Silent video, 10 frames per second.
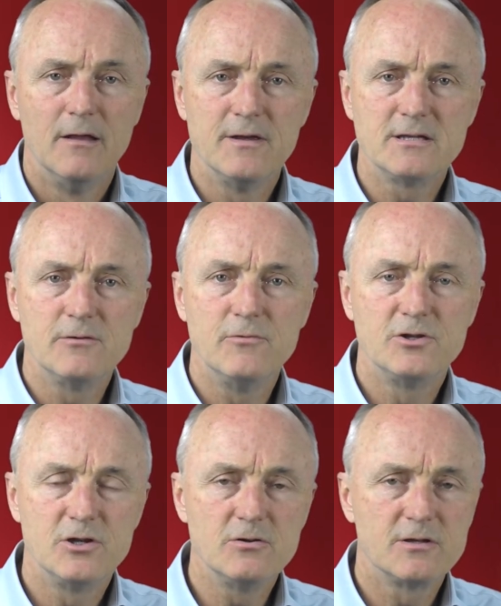This can
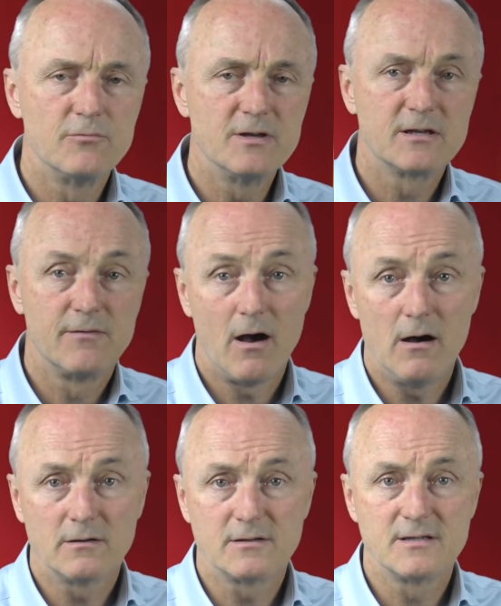reduce the risk of
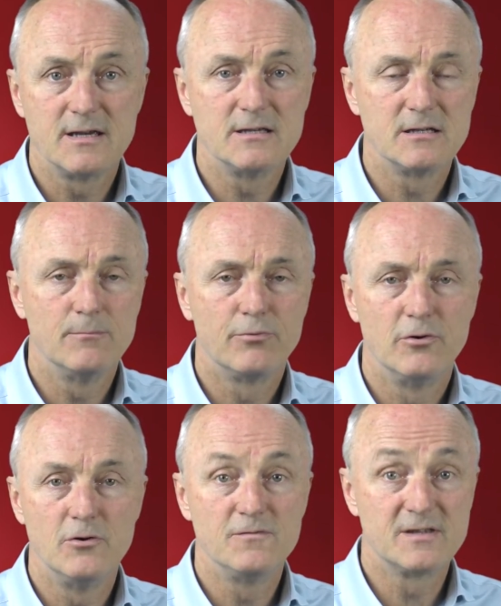heart disease and
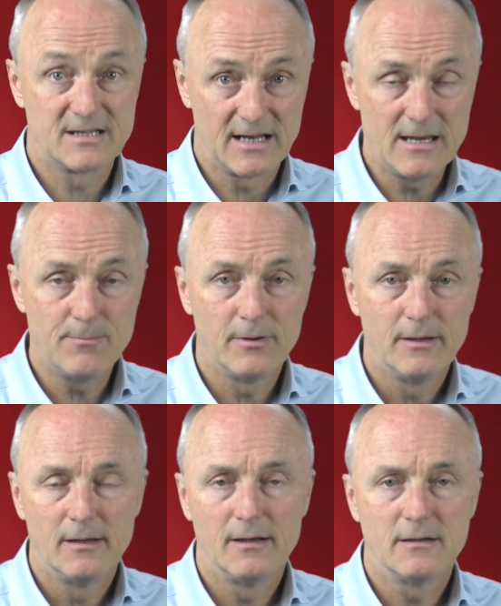improve sleep
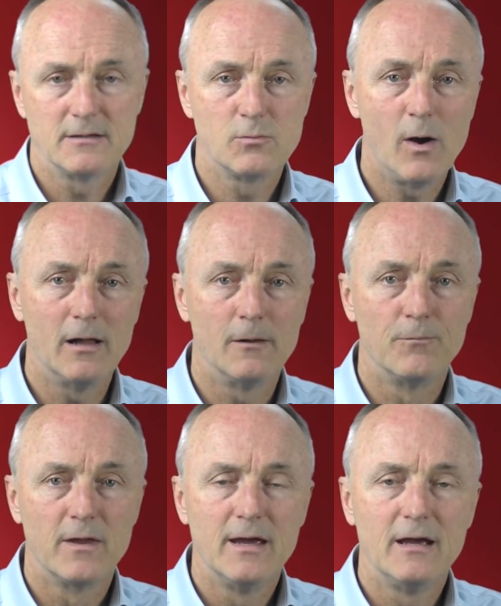as well.
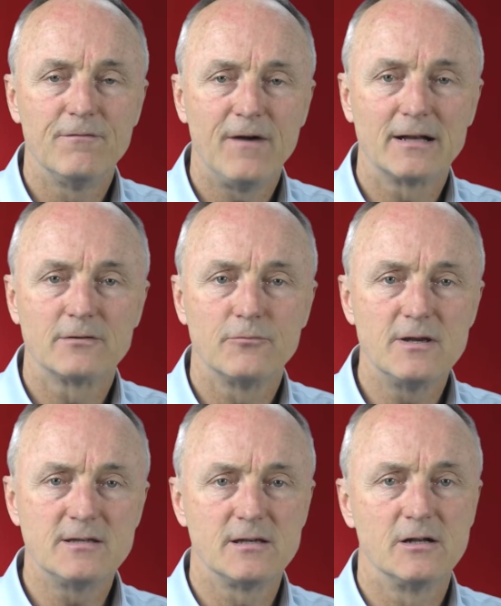In fact,
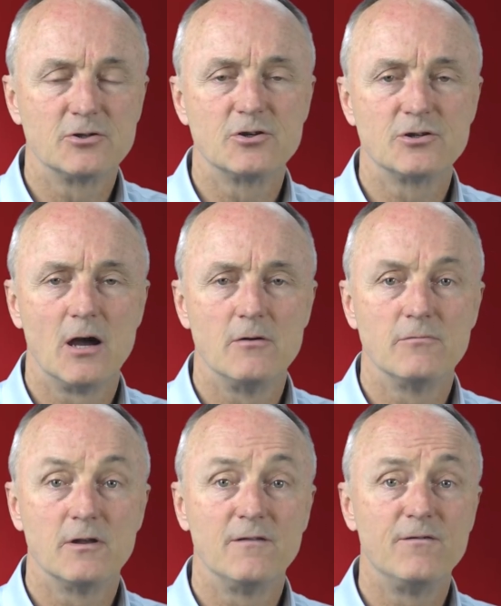research has shown
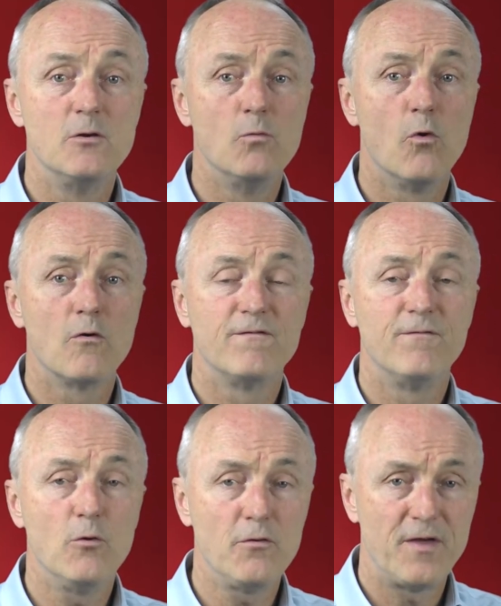that if you walk
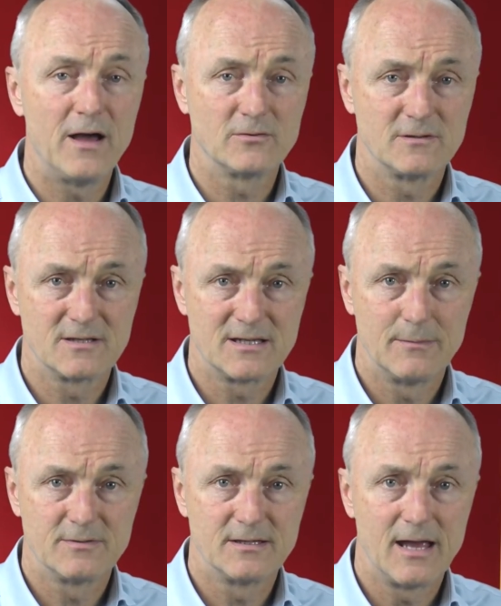4,000
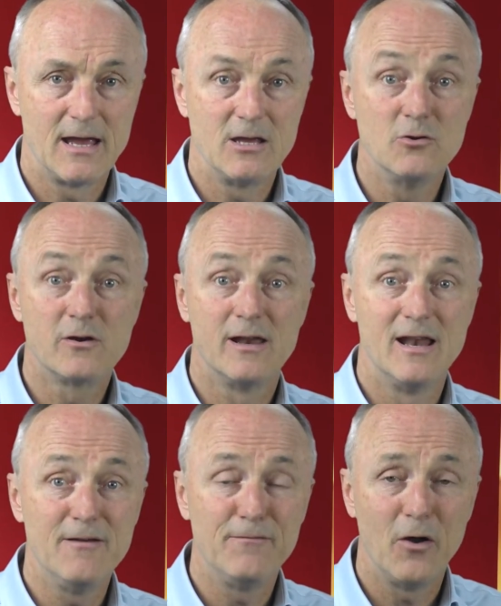steps a day, you can
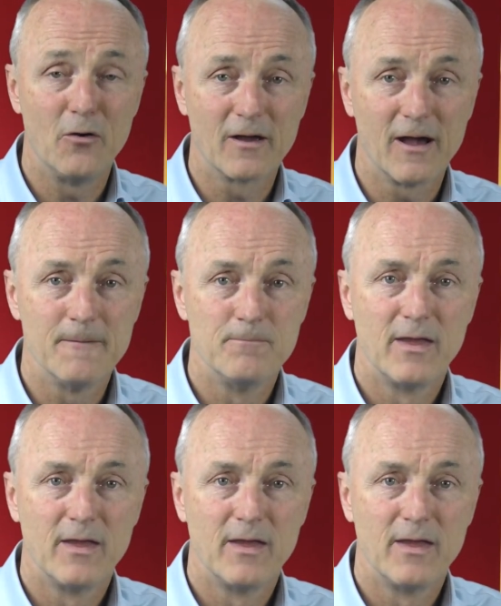live longer.